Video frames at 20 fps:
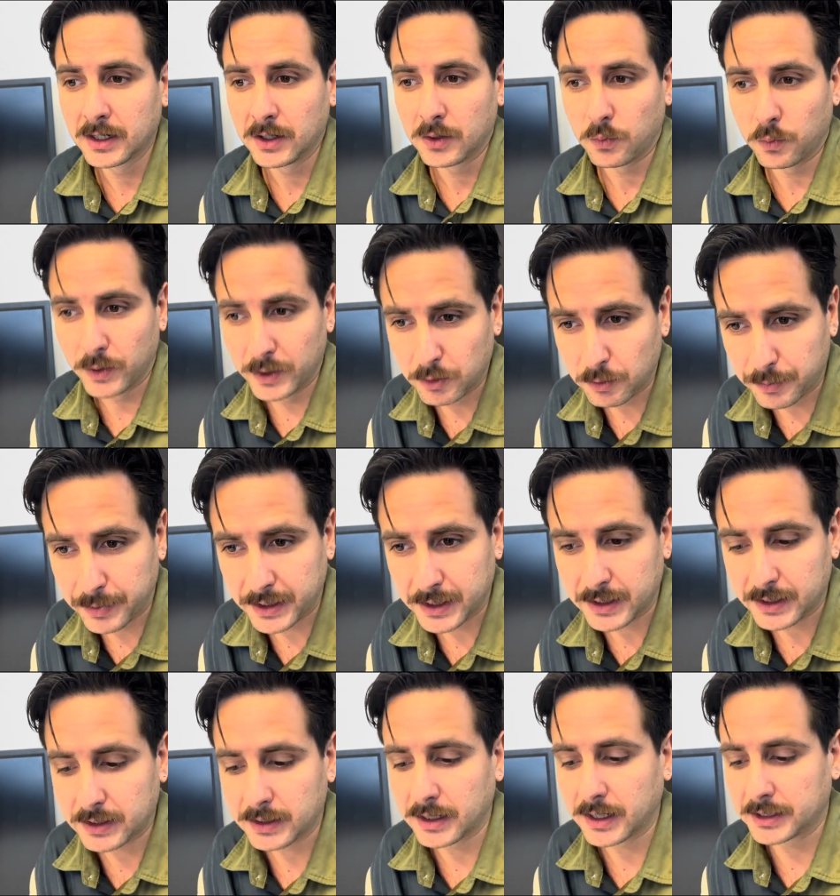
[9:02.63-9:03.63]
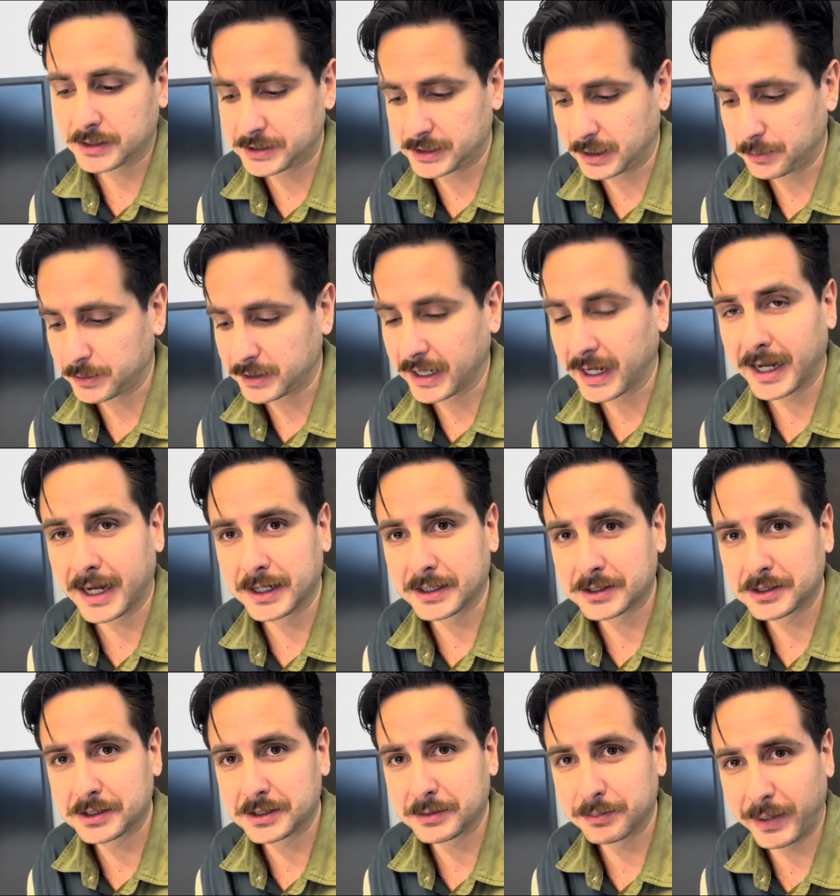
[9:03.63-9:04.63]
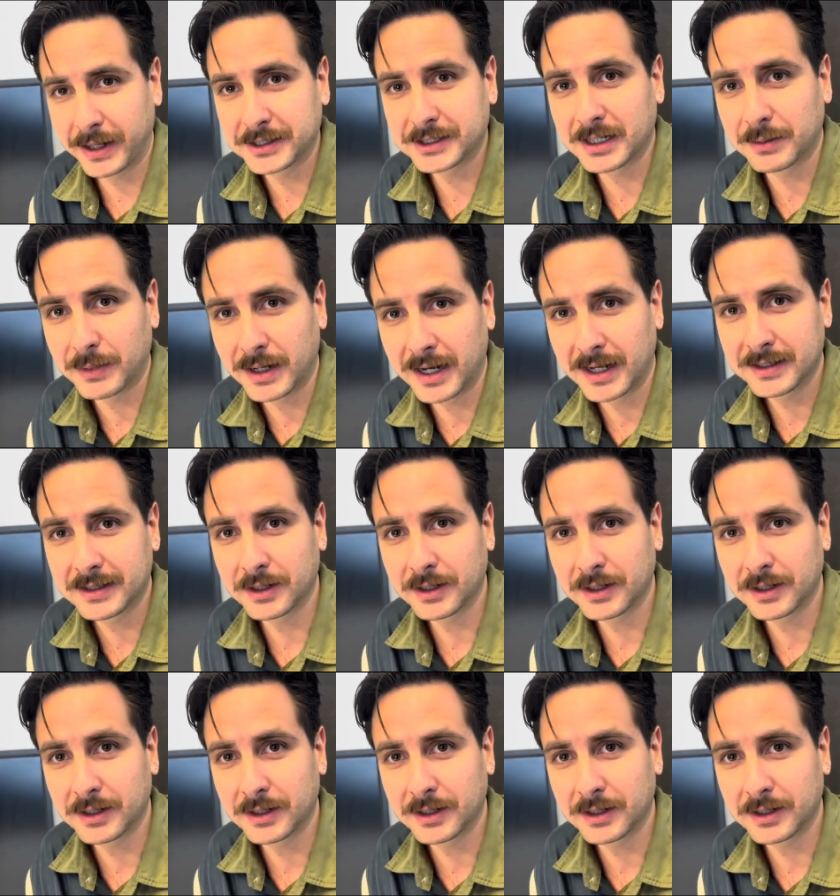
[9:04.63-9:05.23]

will be a team that has Benzema,